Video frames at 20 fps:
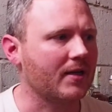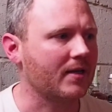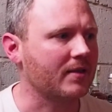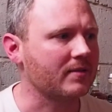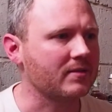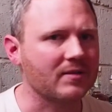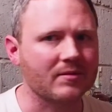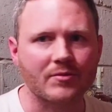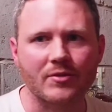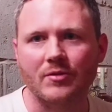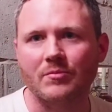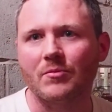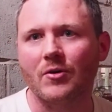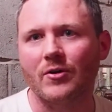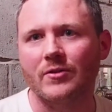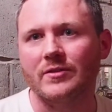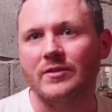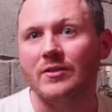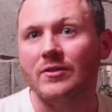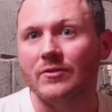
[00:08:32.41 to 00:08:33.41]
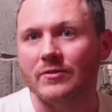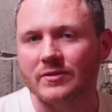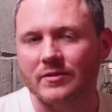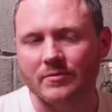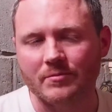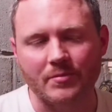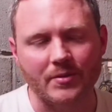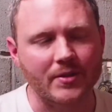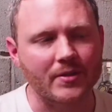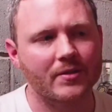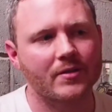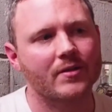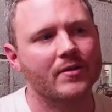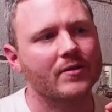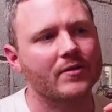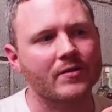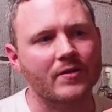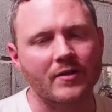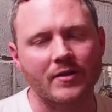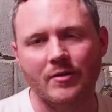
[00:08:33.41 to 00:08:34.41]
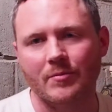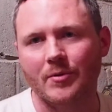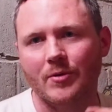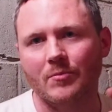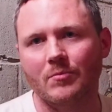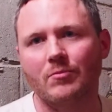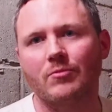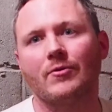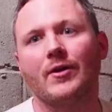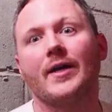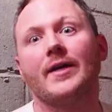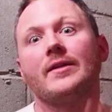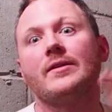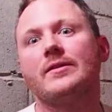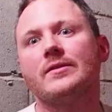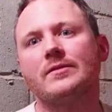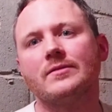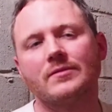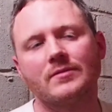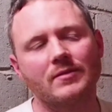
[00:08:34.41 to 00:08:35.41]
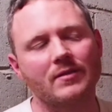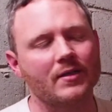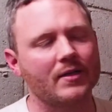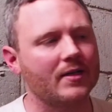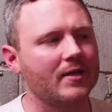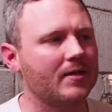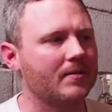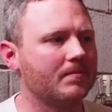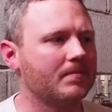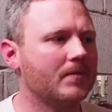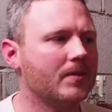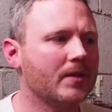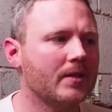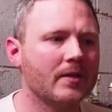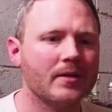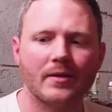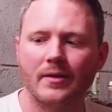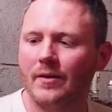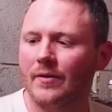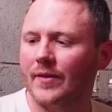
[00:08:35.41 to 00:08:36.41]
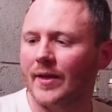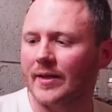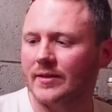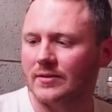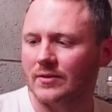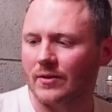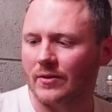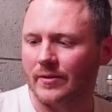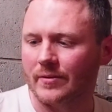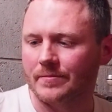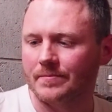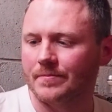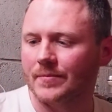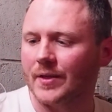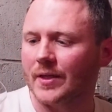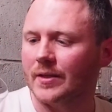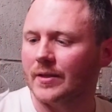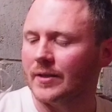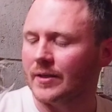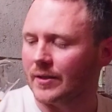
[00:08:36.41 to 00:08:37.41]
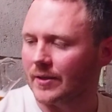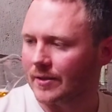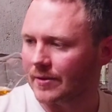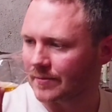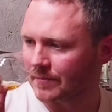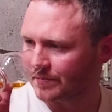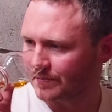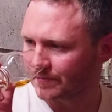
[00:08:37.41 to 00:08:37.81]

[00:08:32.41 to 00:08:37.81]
some of the malty notes in beer, or you think about bread, that's all in here.